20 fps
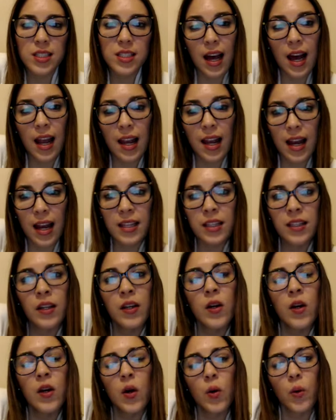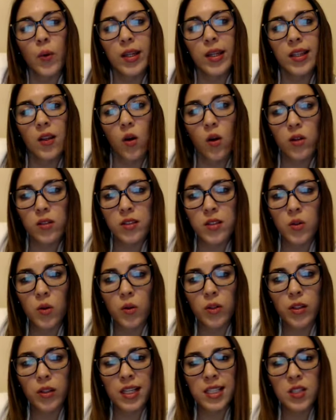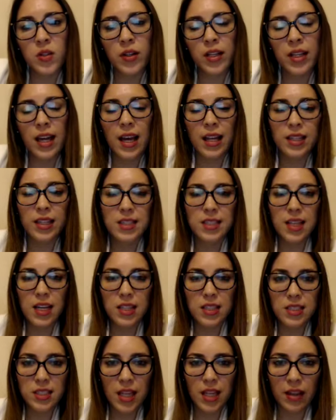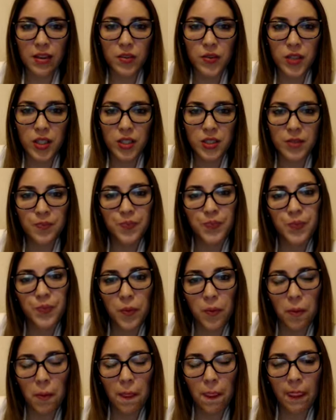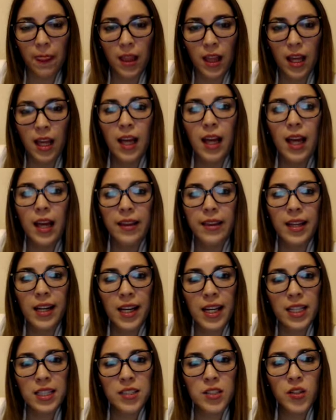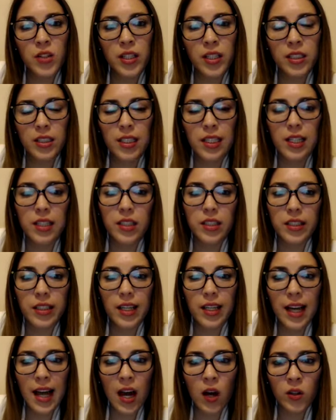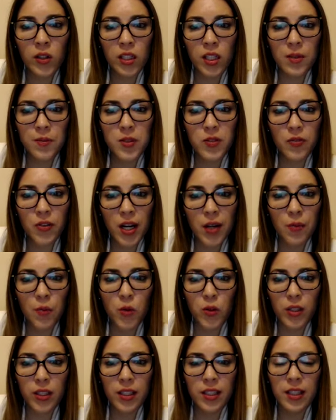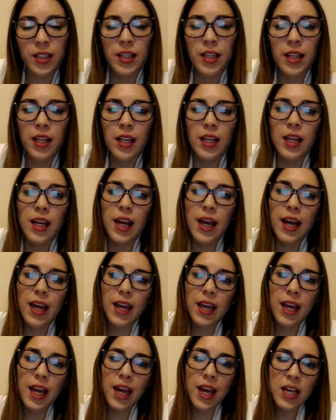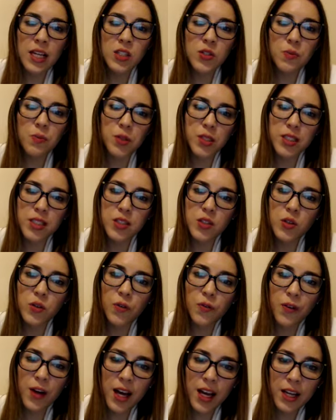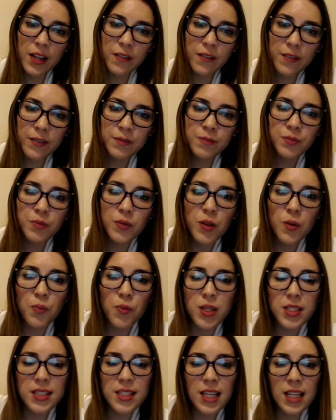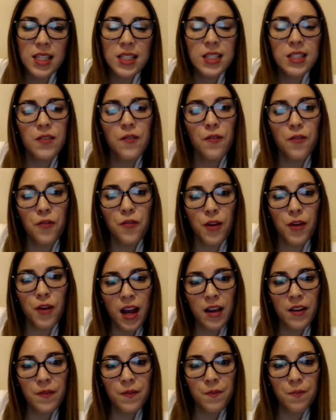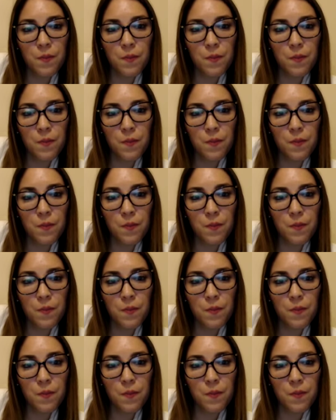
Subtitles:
align with local school district and state standards. The Head Start Early Learning Outcomes Framework, Age Birth to 5, presents 5